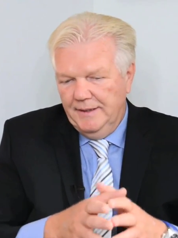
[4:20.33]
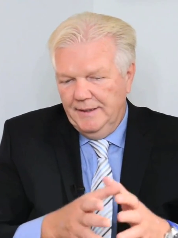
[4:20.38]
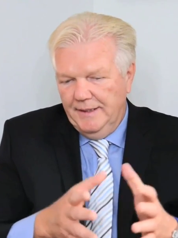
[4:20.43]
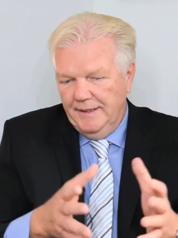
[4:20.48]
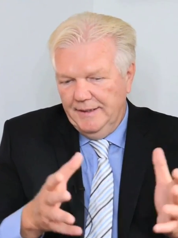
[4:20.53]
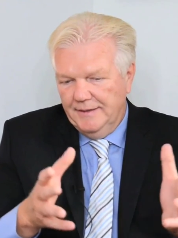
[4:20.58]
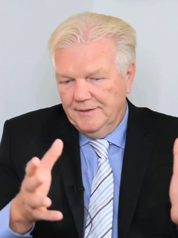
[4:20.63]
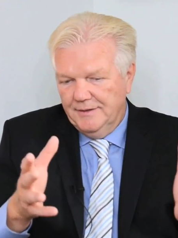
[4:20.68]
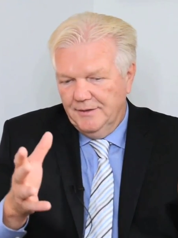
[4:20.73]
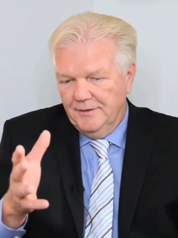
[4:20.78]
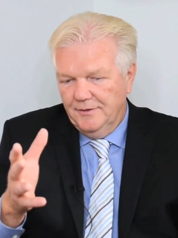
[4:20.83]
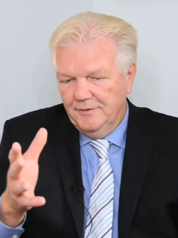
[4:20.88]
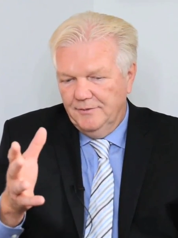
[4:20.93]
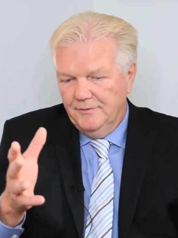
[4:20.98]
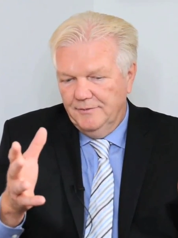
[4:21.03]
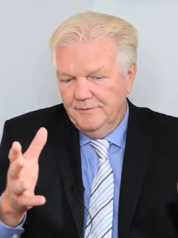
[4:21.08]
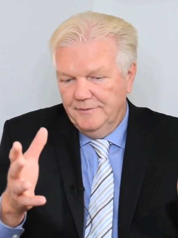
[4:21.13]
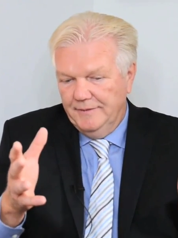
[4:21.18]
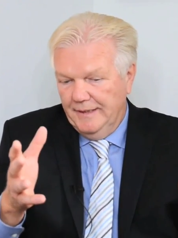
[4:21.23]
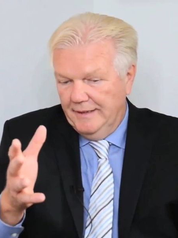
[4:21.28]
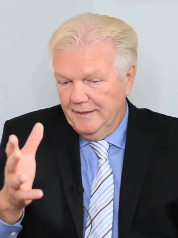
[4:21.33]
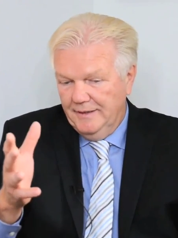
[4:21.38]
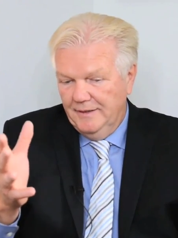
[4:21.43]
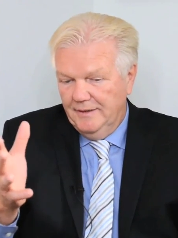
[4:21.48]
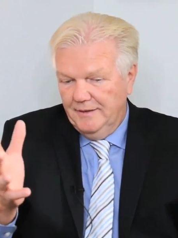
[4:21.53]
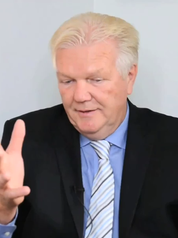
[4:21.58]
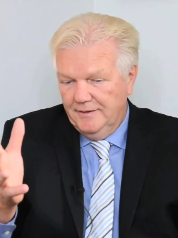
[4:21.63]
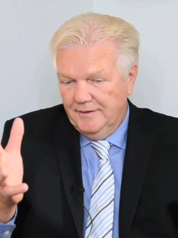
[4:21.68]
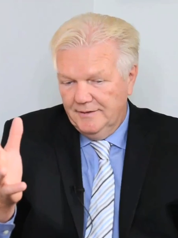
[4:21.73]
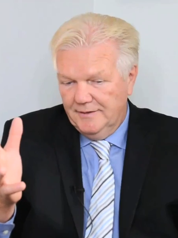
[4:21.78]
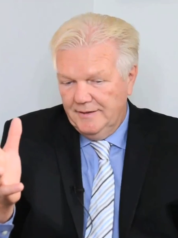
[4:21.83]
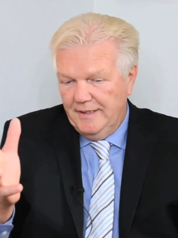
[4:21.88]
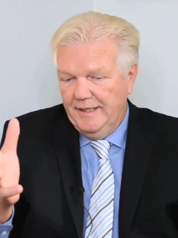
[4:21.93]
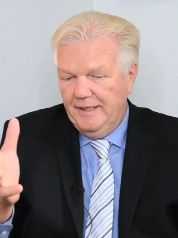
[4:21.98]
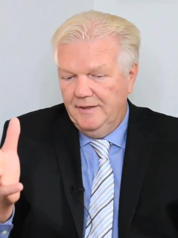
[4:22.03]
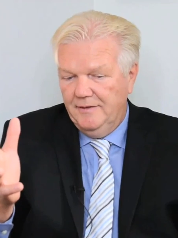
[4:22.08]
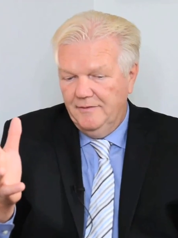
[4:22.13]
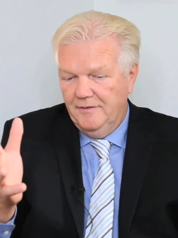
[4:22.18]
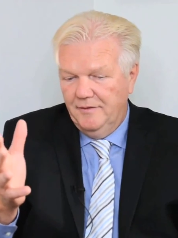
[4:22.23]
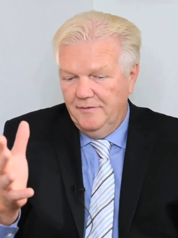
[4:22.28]
And so then the
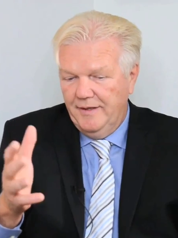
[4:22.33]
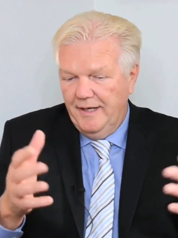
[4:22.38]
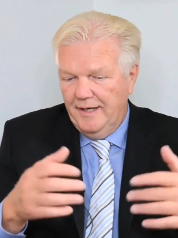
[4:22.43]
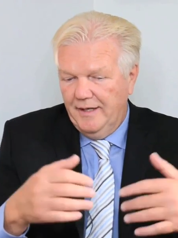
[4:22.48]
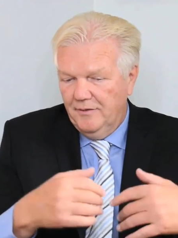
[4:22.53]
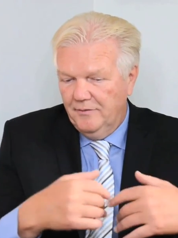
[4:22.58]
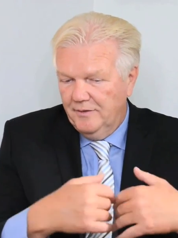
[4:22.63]
state of Nevada,